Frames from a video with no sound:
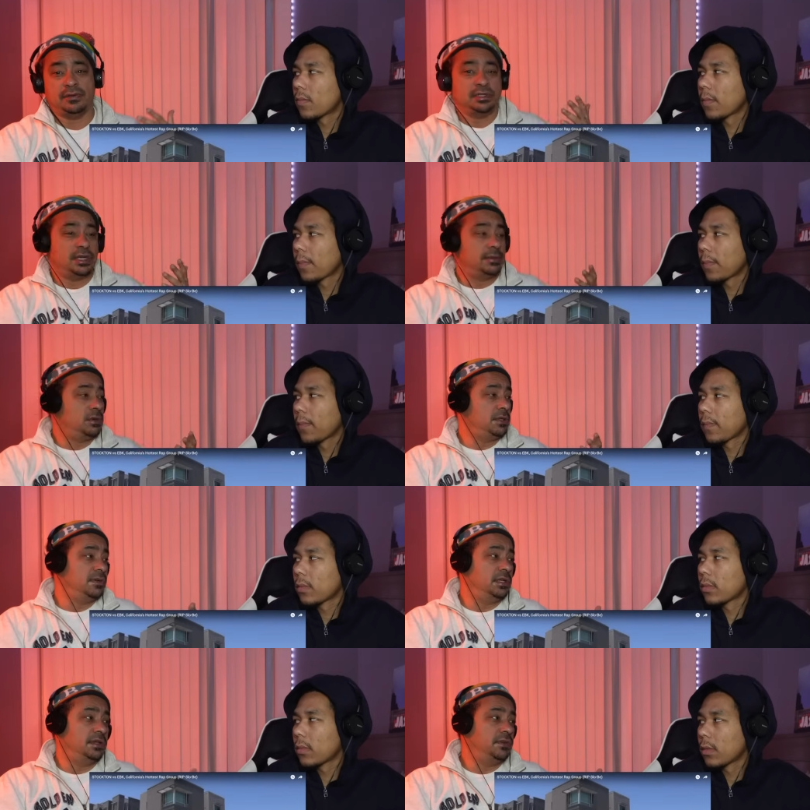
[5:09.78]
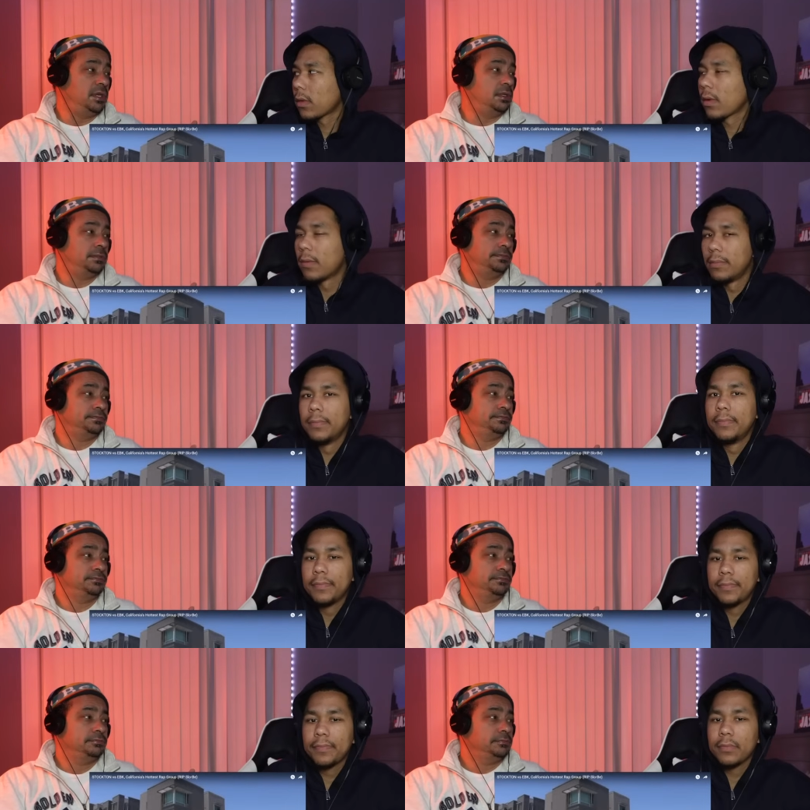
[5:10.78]
Speaker 1: the time they don't even live there. Mm-hmm. You know
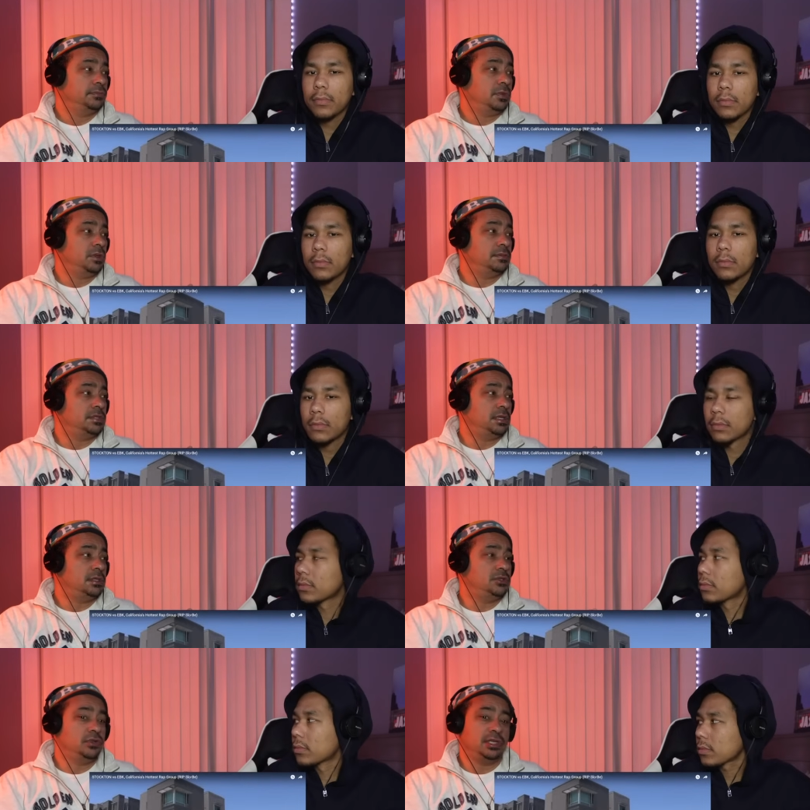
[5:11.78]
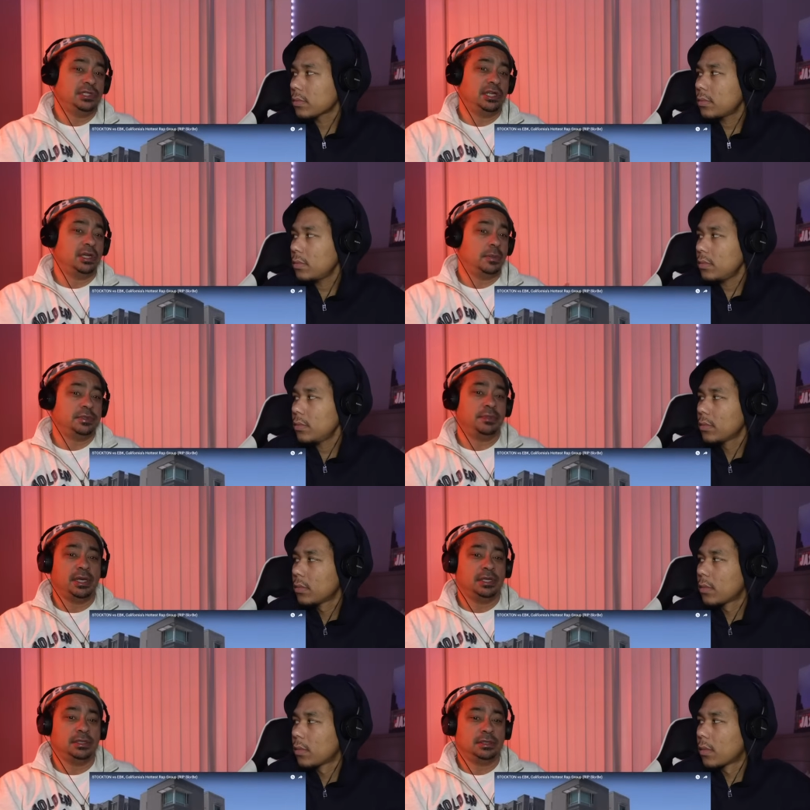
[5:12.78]
what I'm saying? So they take up
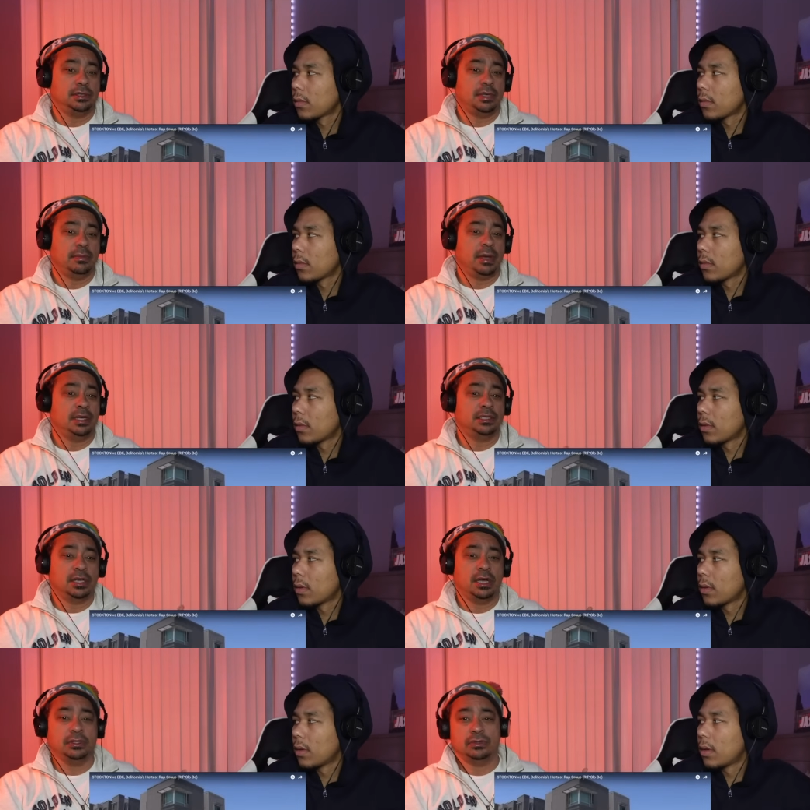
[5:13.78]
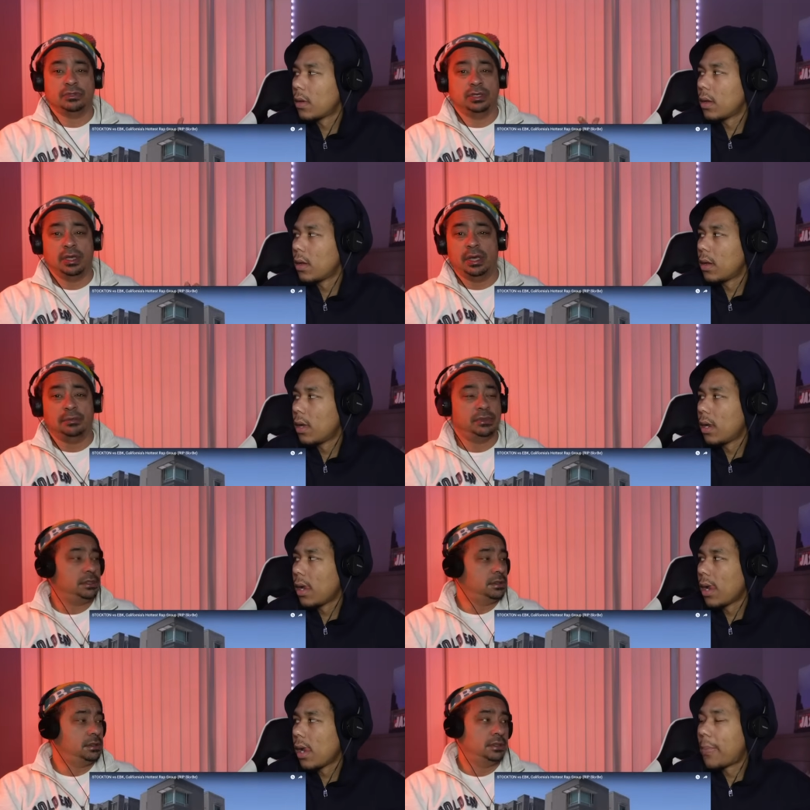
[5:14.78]
space. They buy these condos and they're empty.
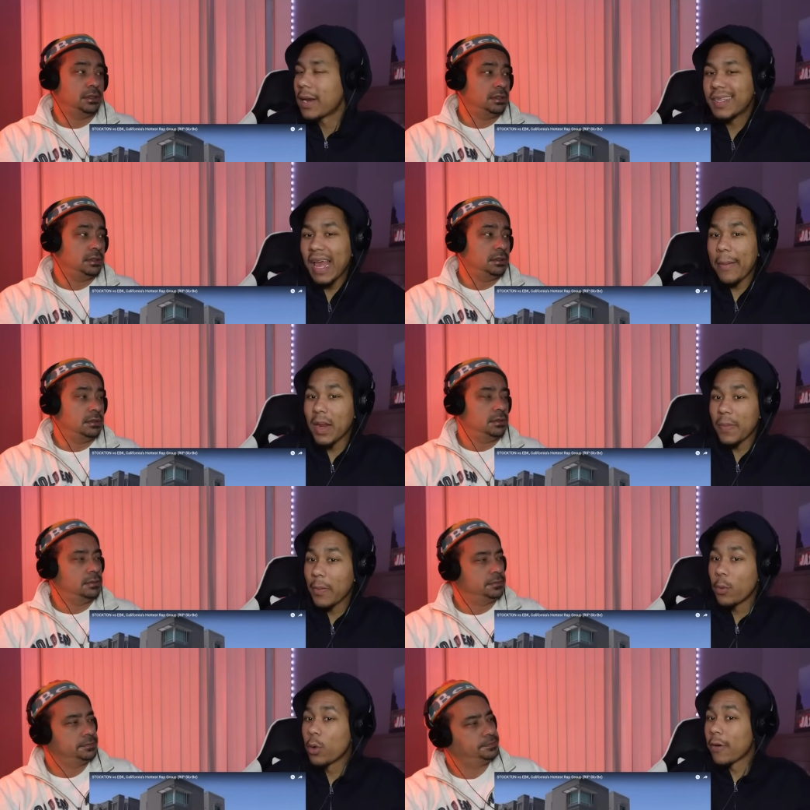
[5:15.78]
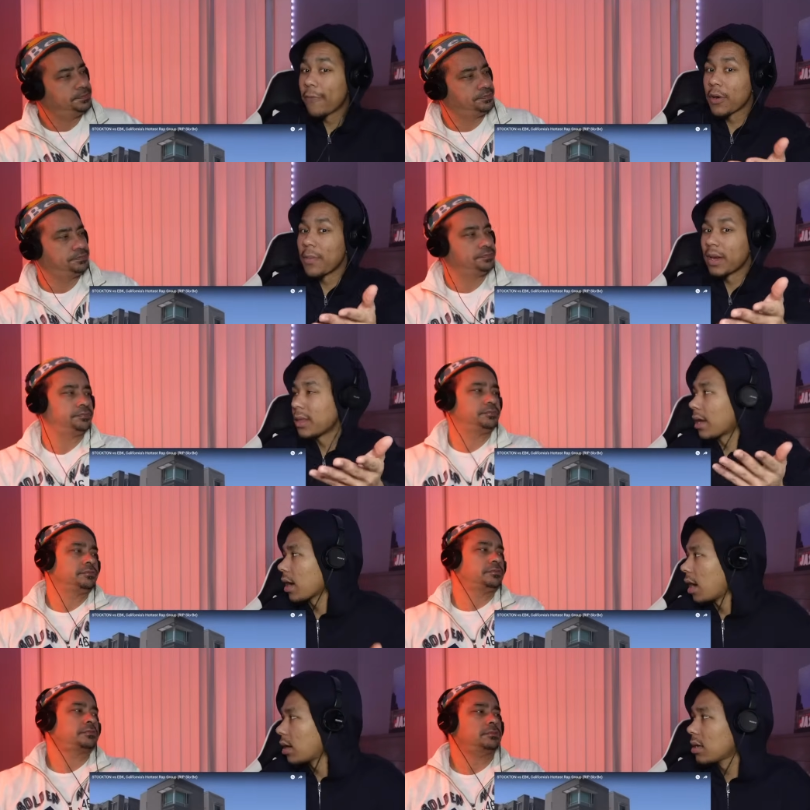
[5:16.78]
Speaker 2: But is that many people who can afford billion dollar
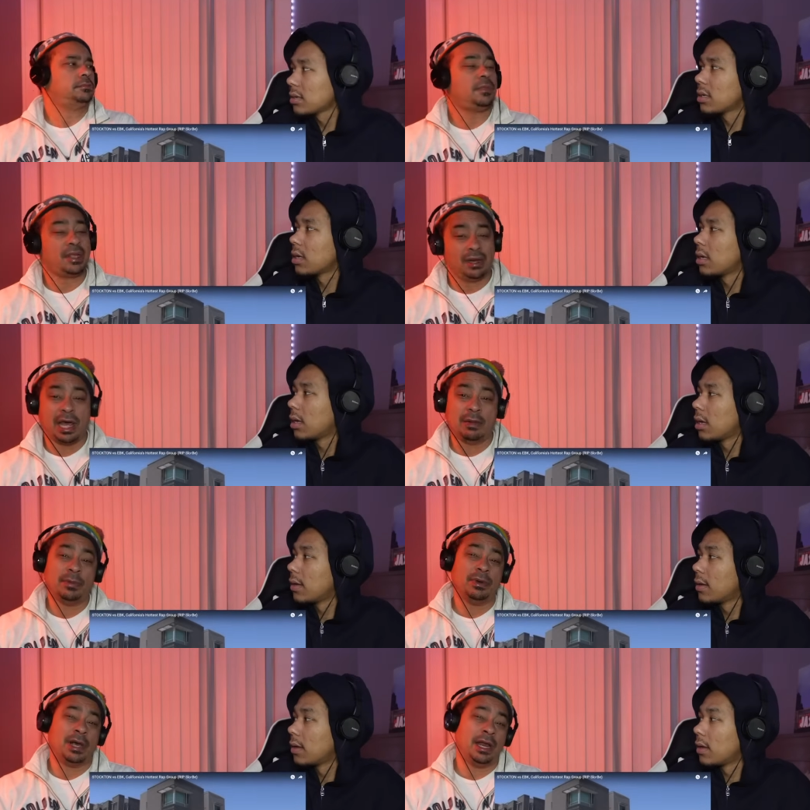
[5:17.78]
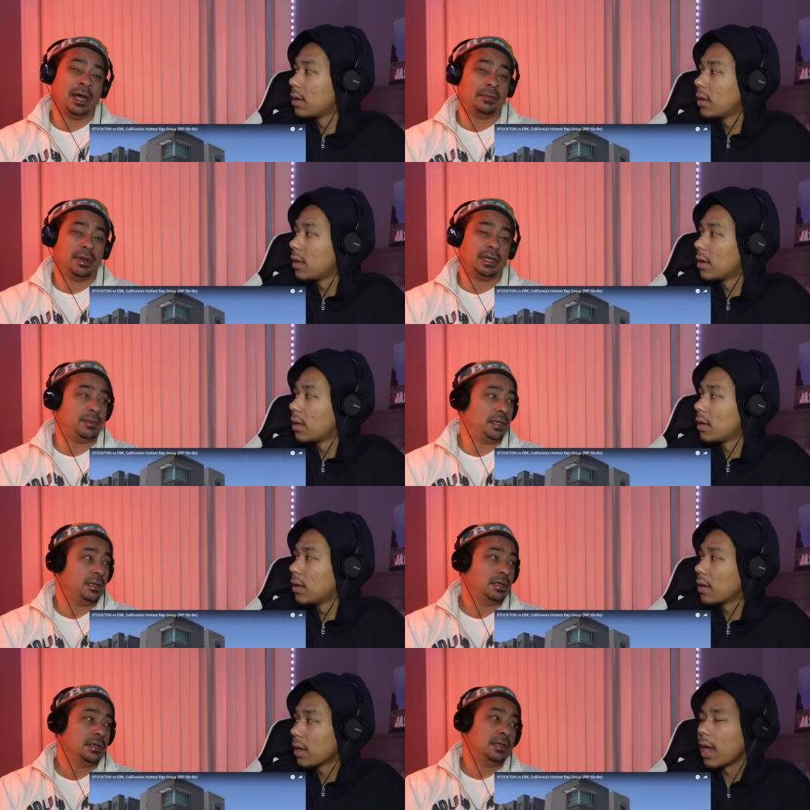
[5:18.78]
condos?
Speaker 1: A lot of people got a lot of money, man.
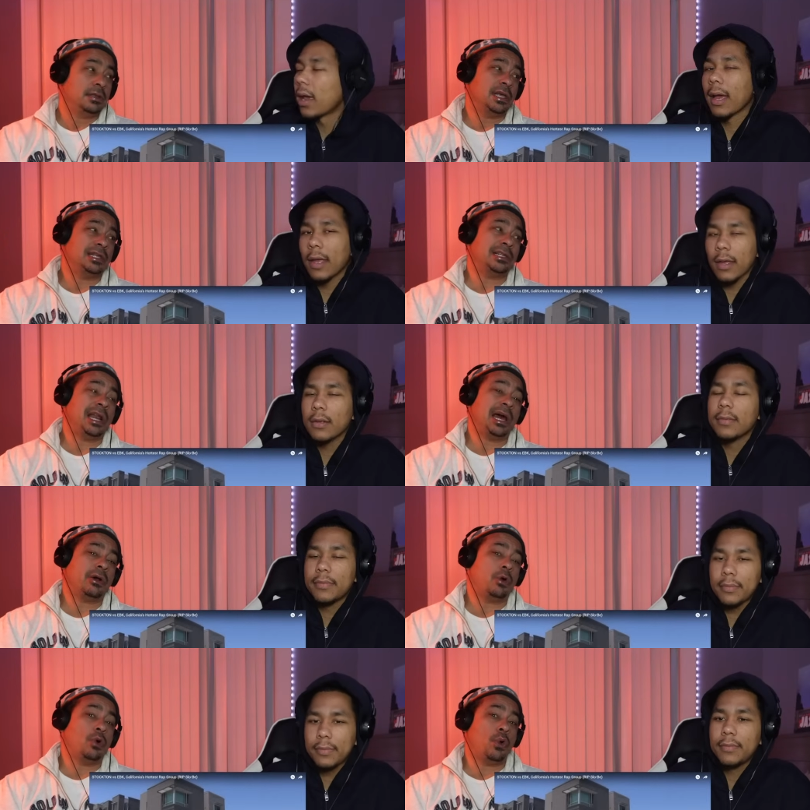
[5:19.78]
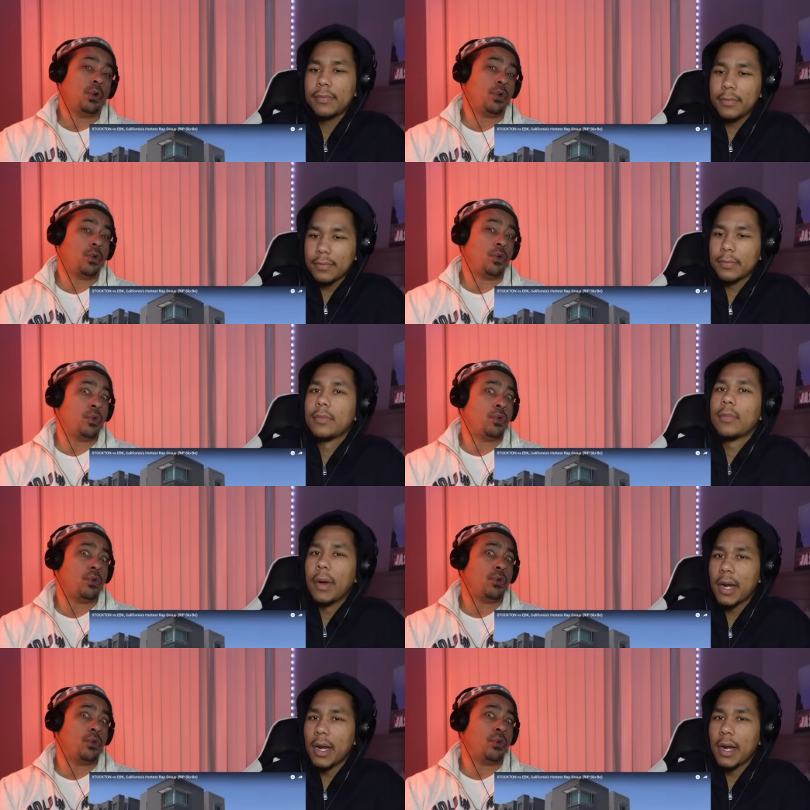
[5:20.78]
Yeah, like, there's a lot of old